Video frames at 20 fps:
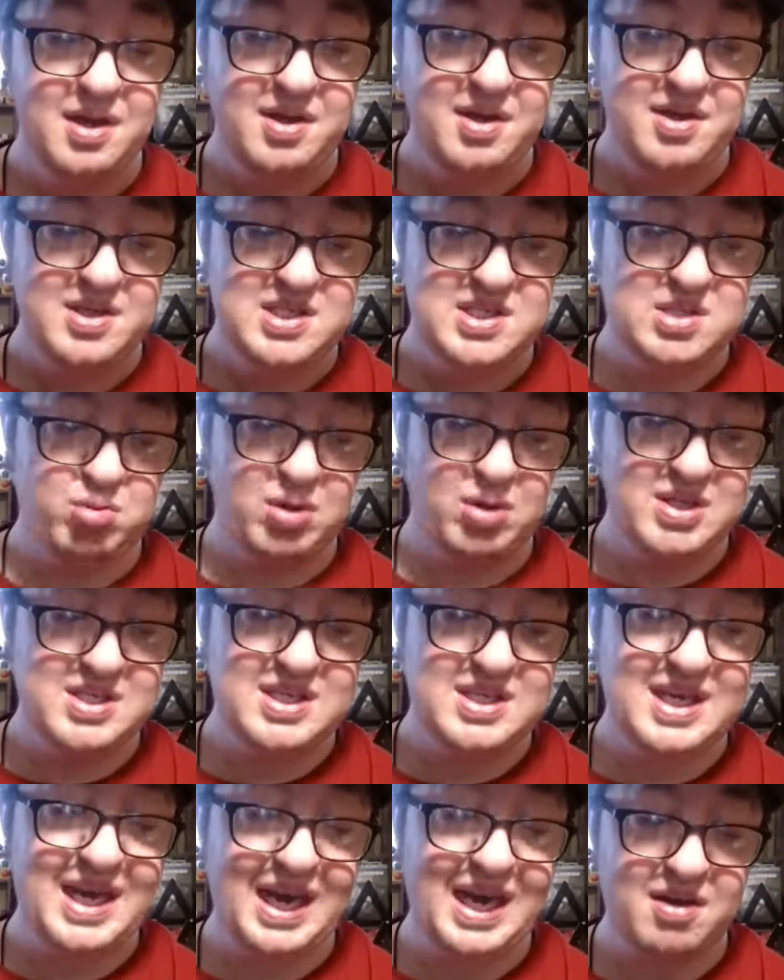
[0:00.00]
Switch
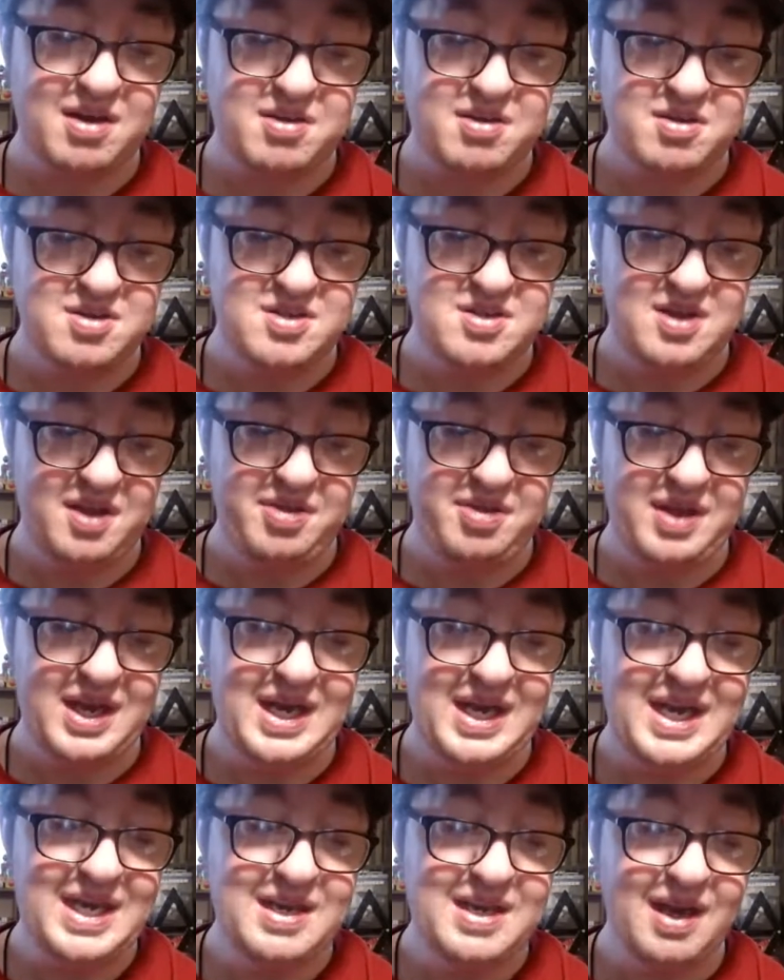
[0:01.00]
characters in the
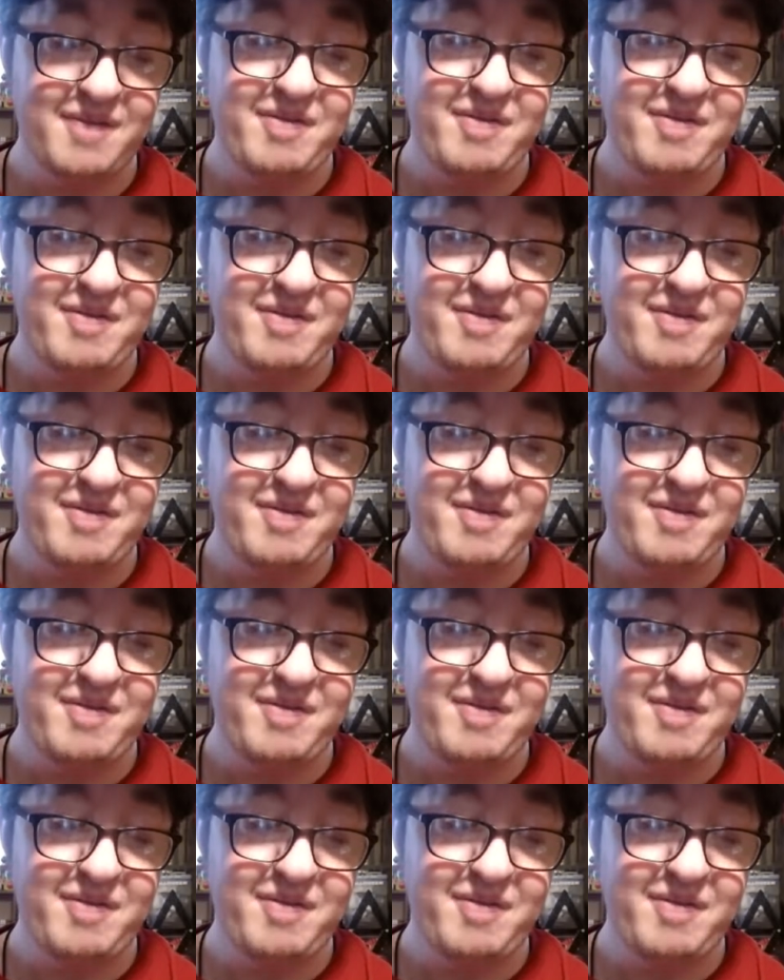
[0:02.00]
heat of